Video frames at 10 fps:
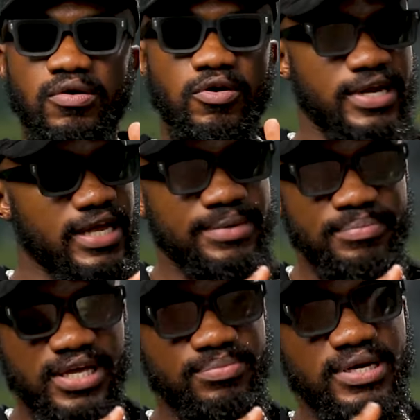Or they're
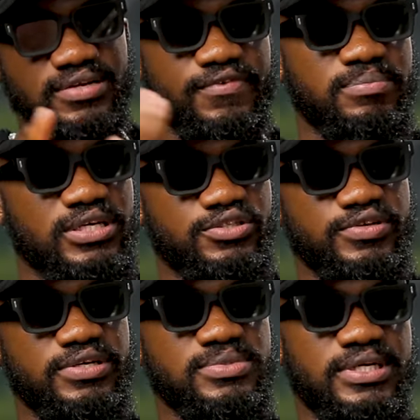making money from their
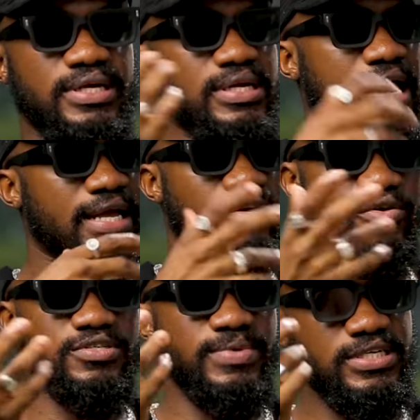streams and then like
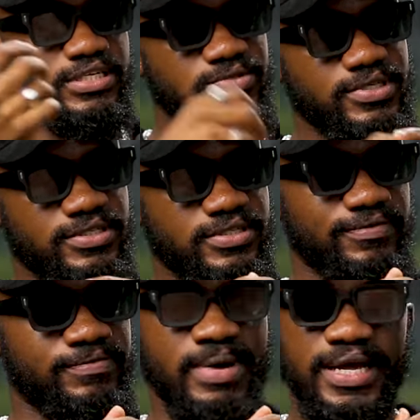endorsement deals and
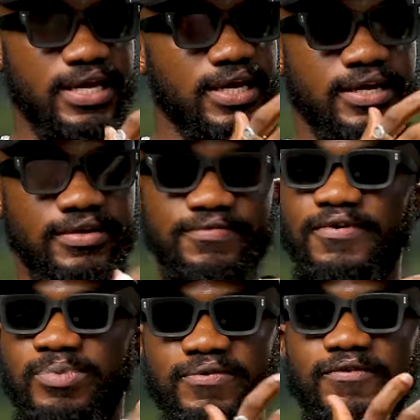stuff. But here, you
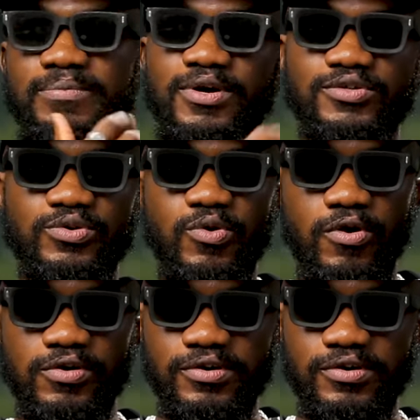for perform, else you go hung.